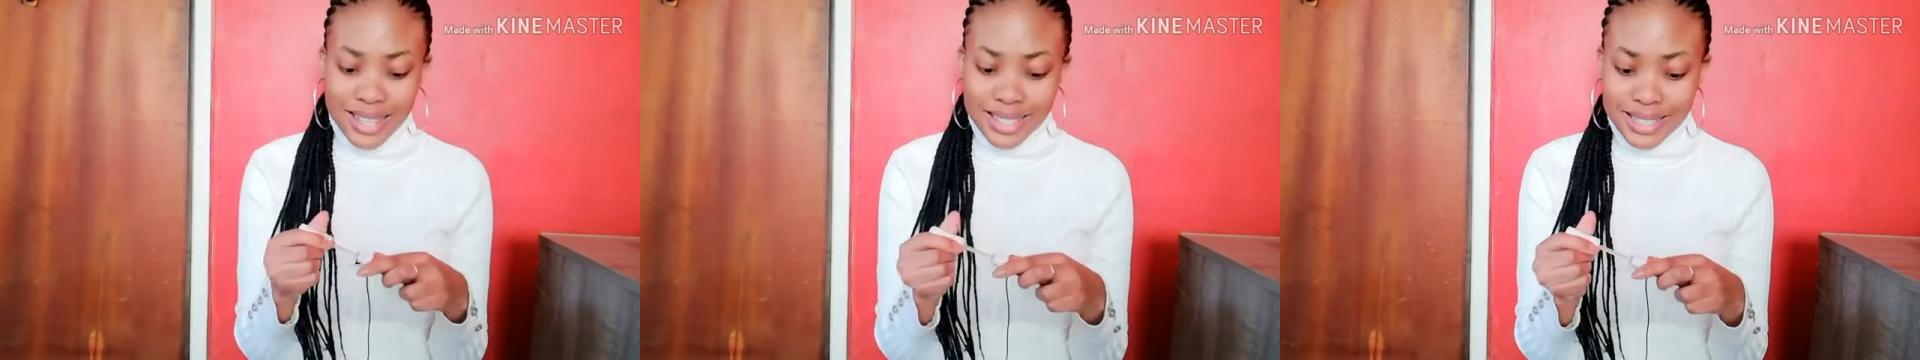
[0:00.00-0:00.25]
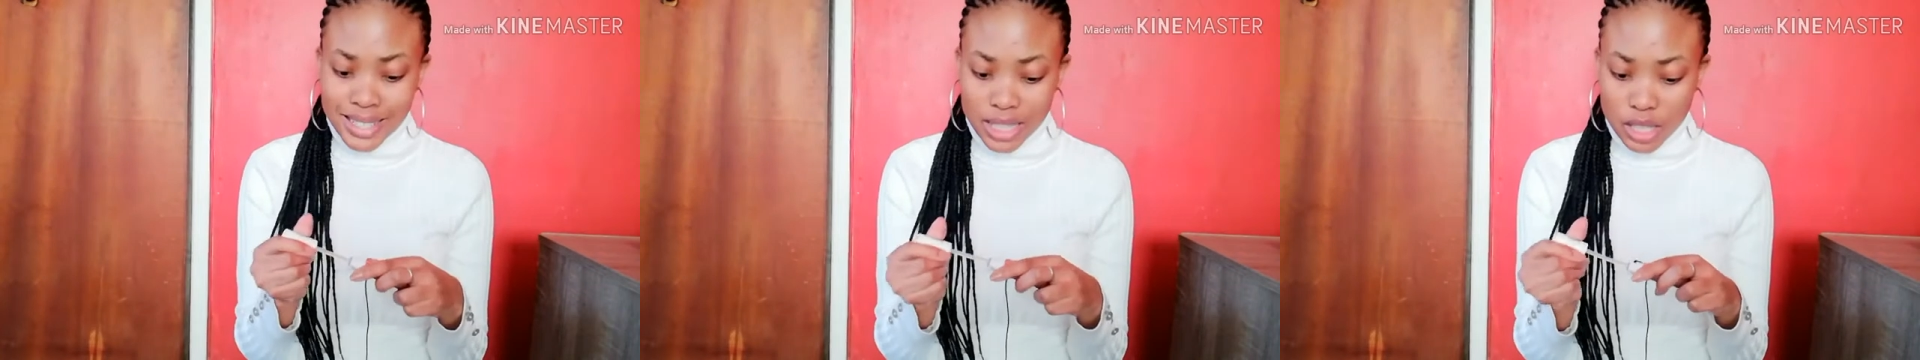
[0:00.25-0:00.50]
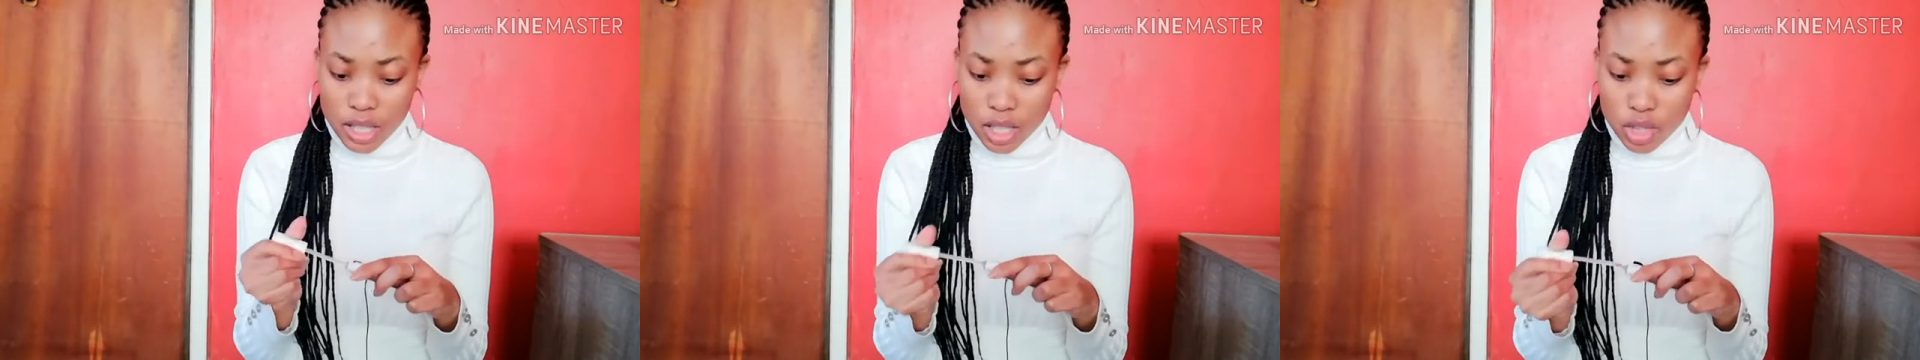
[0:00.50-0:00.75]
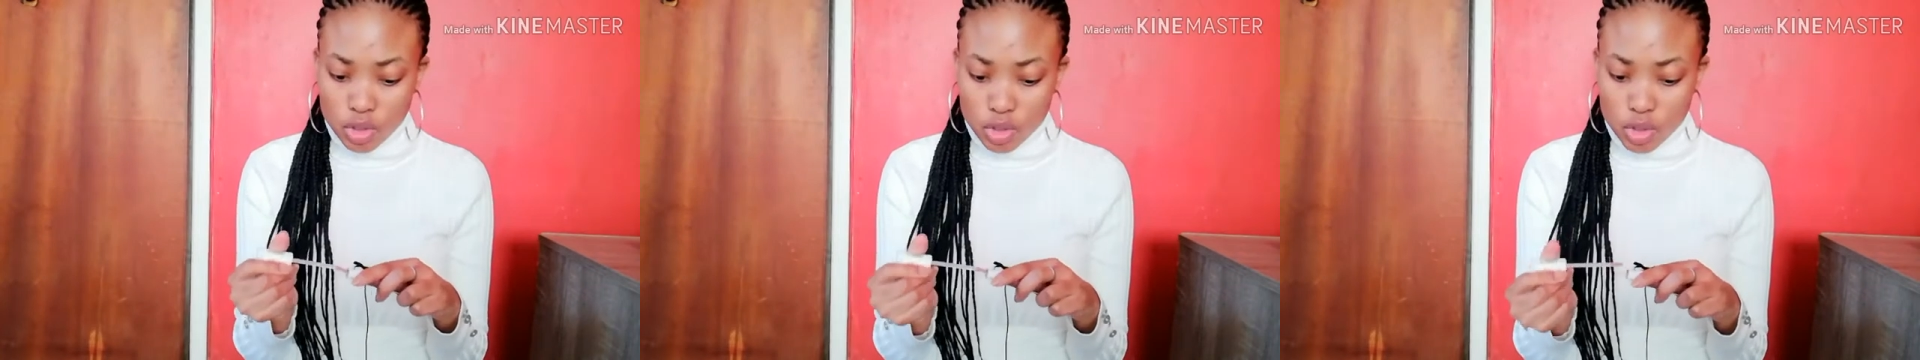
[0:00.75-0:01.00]
starting
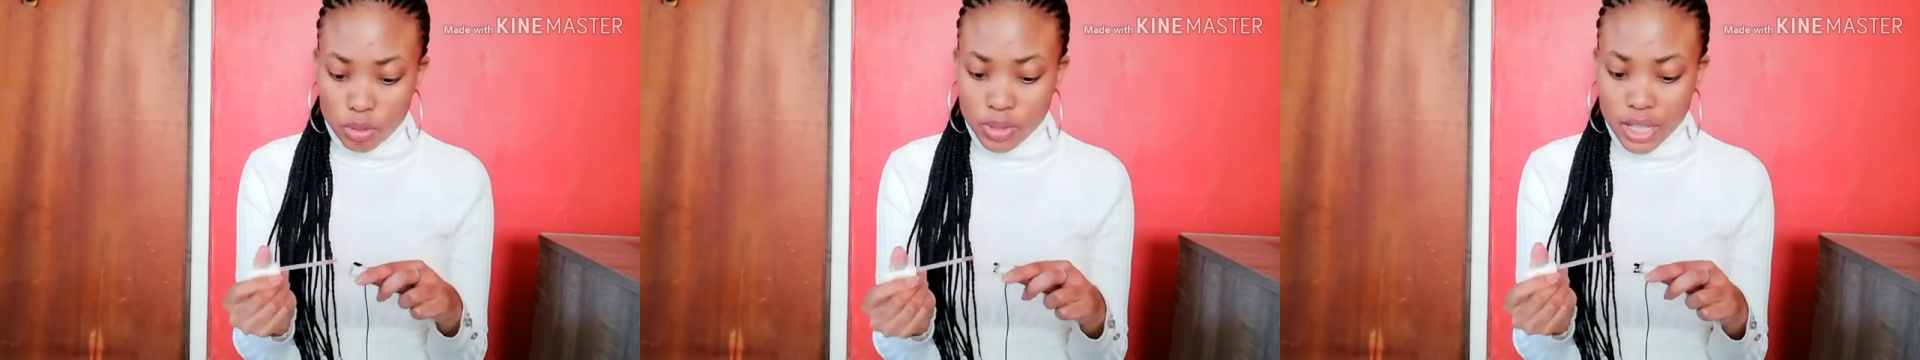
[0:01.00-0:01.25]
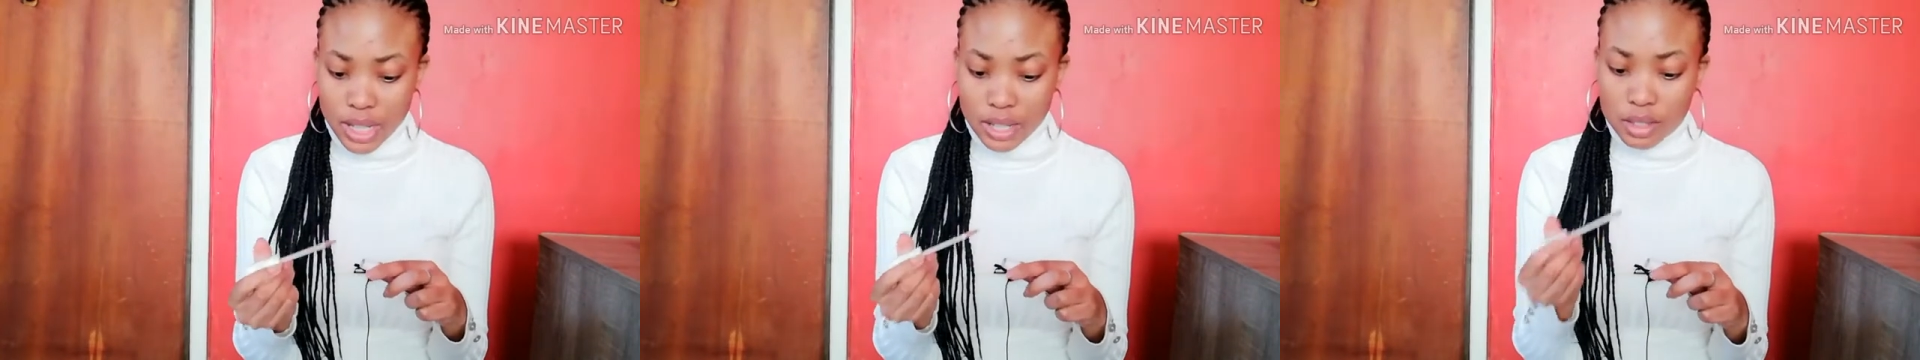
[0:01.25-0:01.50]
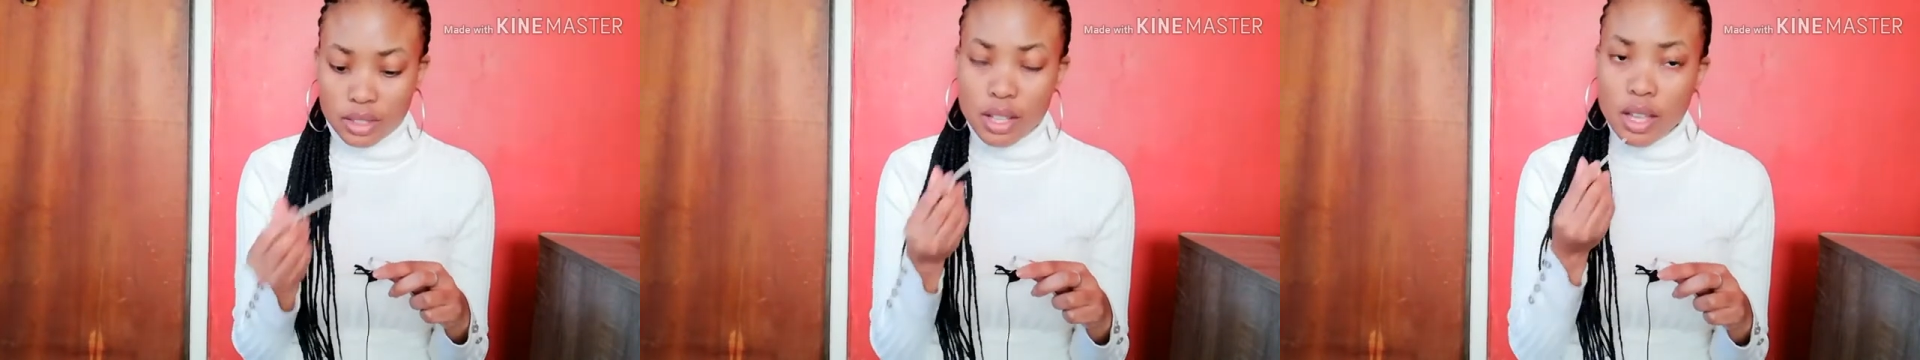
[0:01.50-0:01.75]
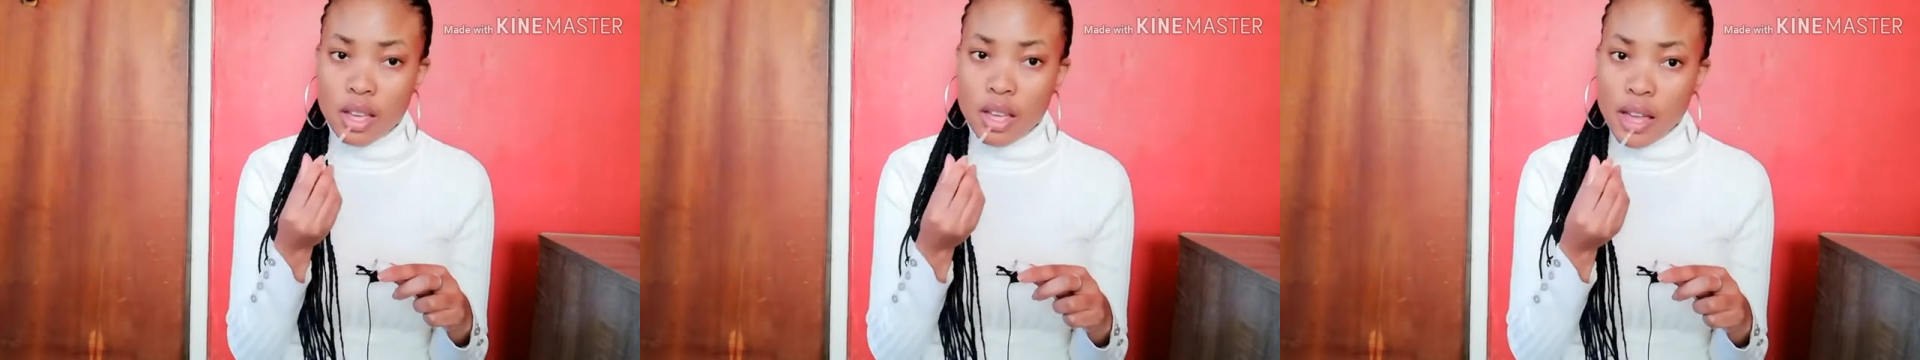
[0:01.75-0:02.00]
a YouTube channel.
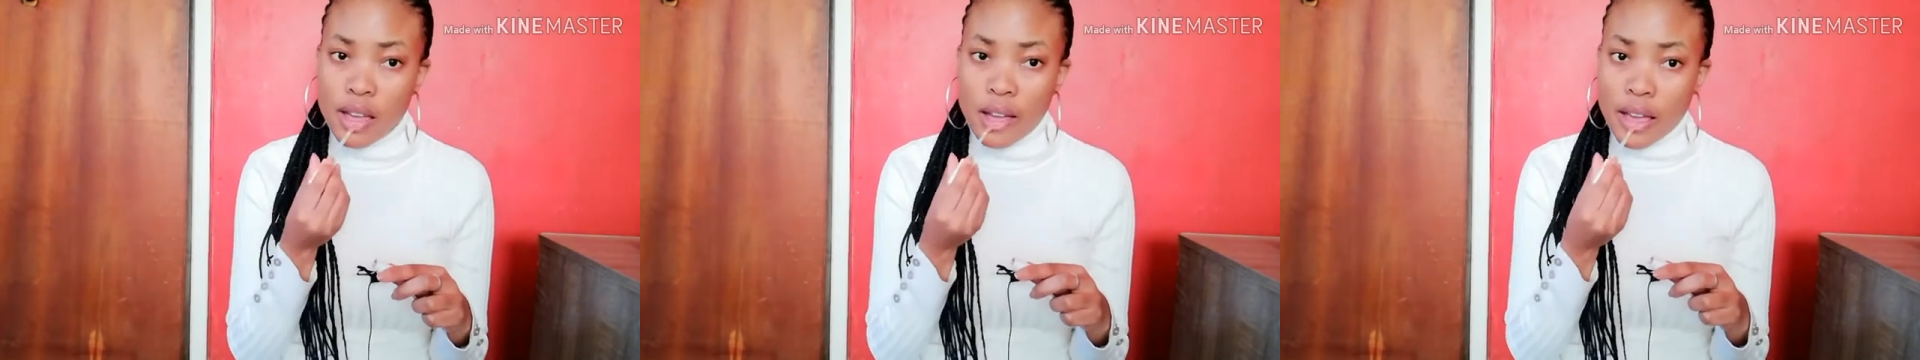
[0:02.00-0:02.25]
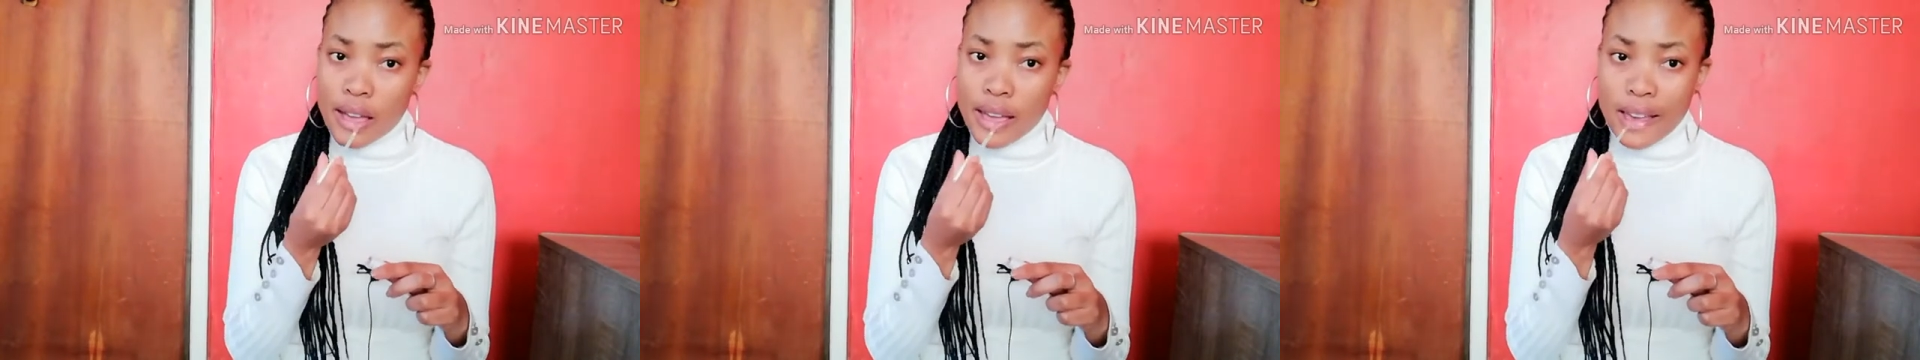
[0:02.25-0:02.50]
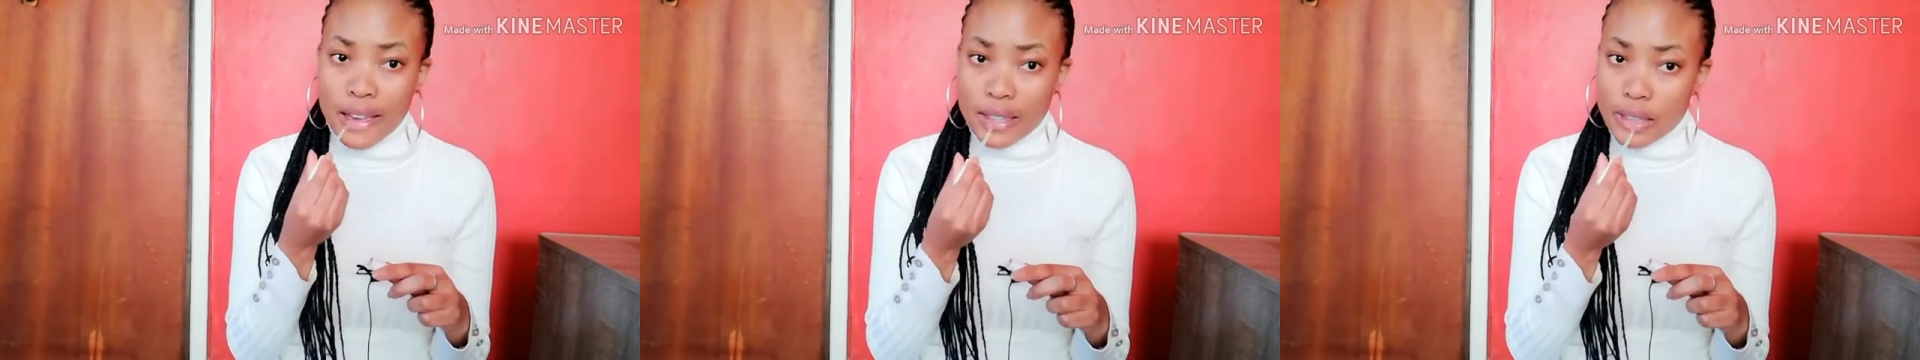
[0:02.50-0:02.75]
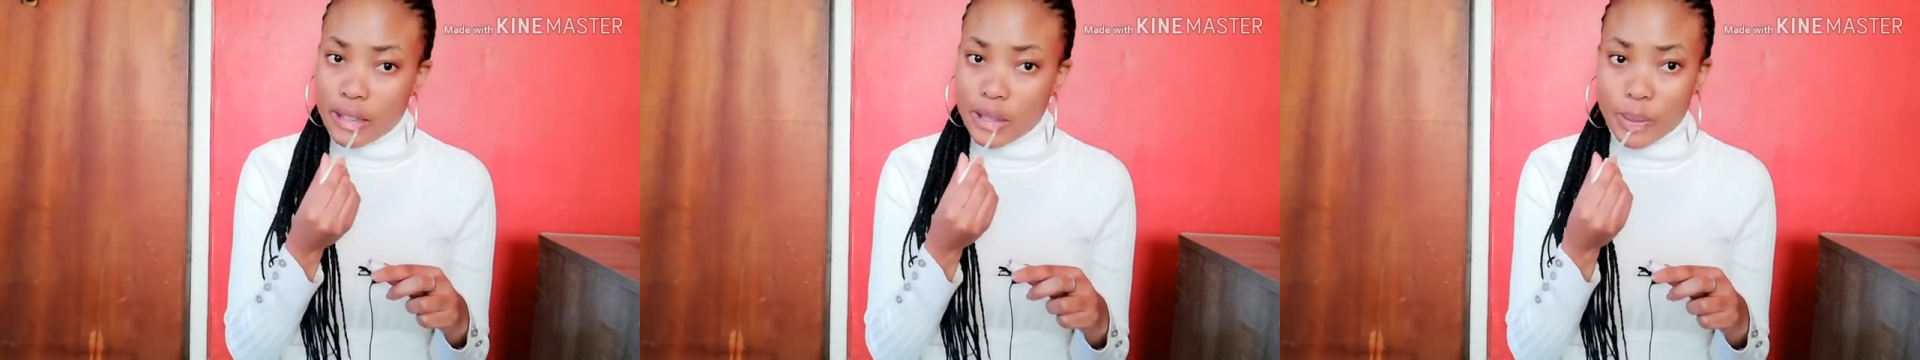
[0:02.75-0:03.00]

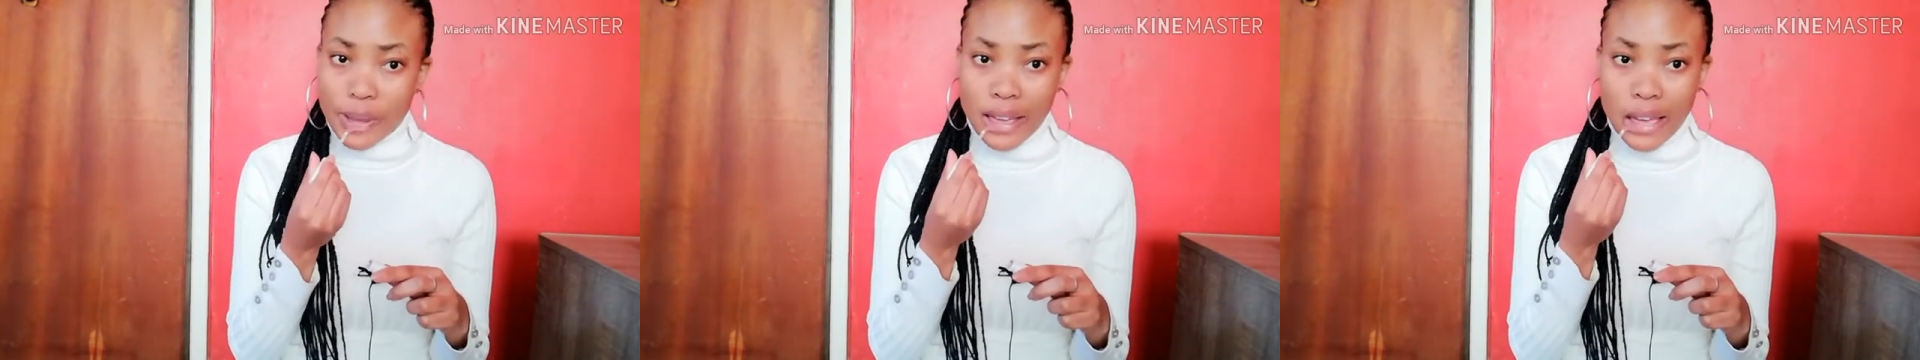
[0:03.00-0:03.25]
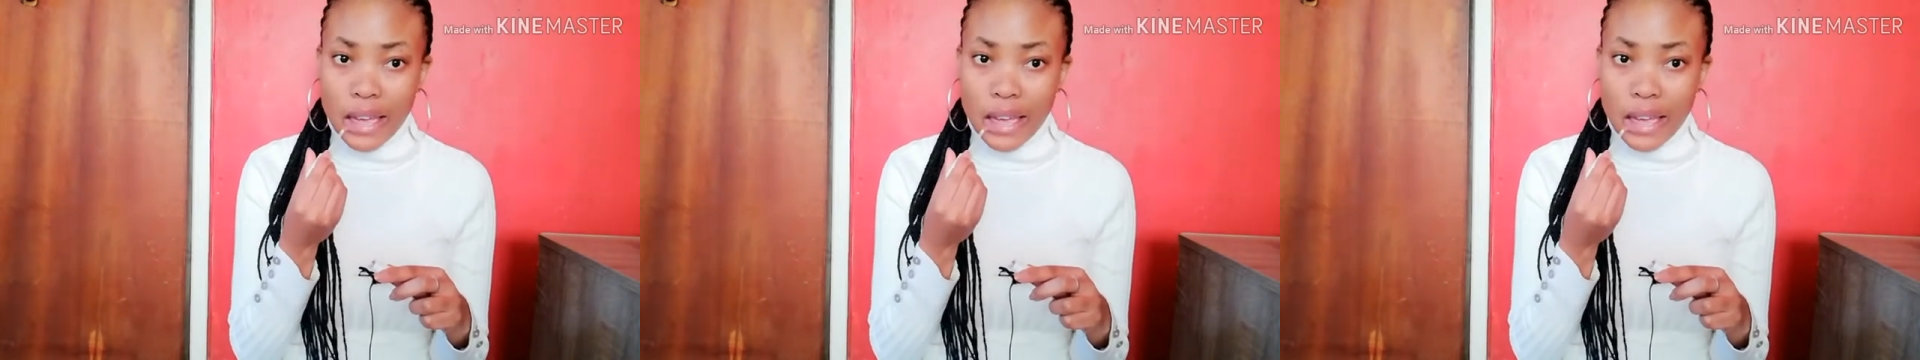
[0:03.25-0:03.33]
Excuse me,